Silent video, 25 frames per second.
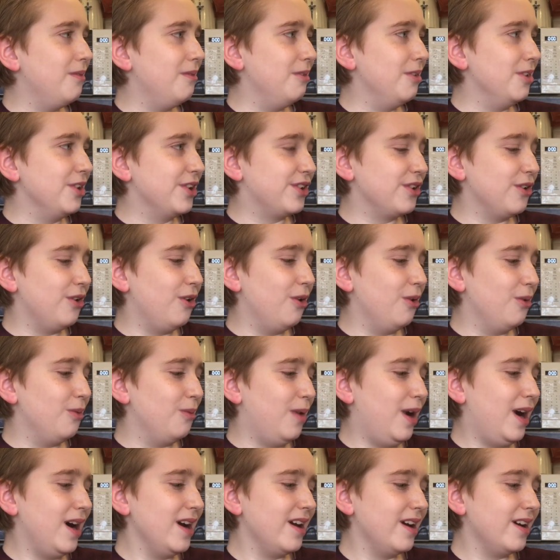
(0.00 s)
So
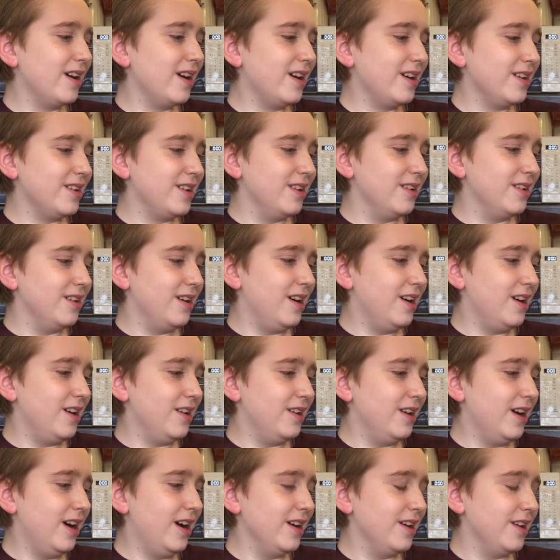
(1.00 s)
why I had a
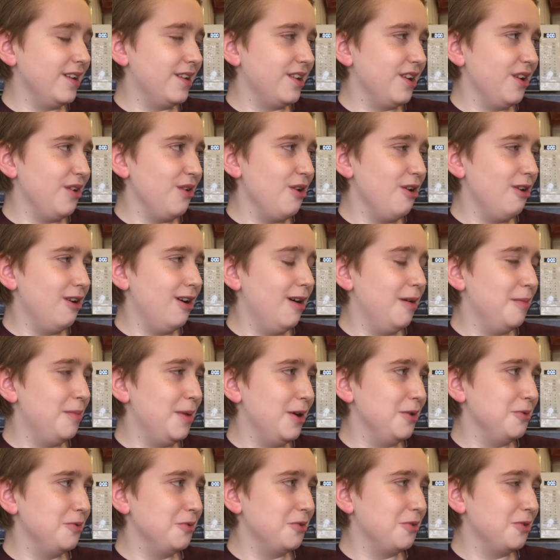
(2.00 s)
night terror
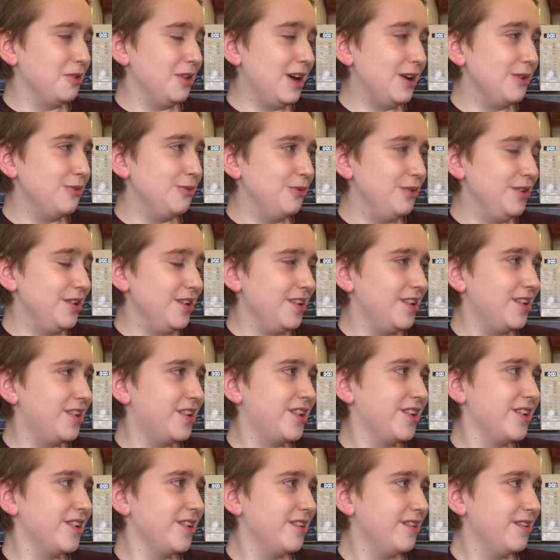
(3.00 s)
about
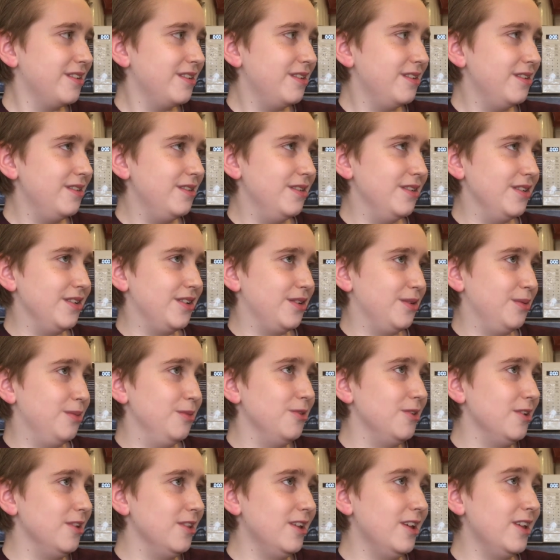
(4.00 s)
clowns or
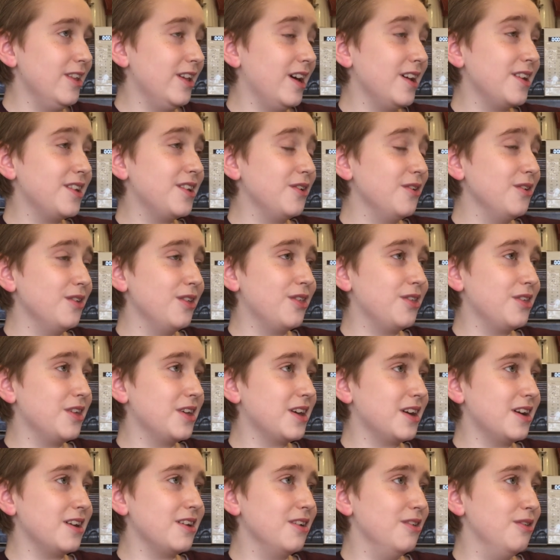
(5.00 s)
something like that's the only
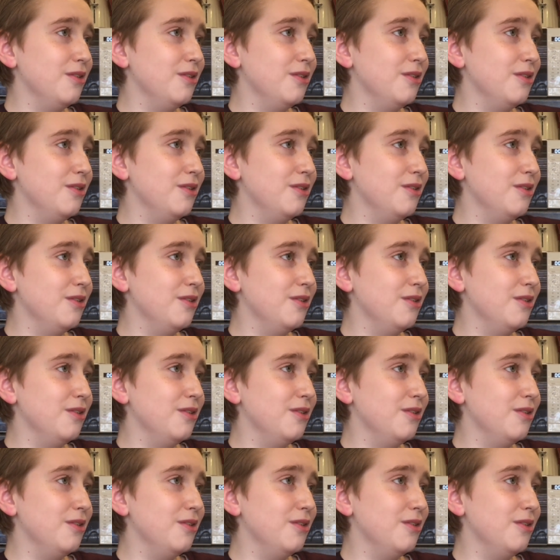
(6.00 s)
thing I can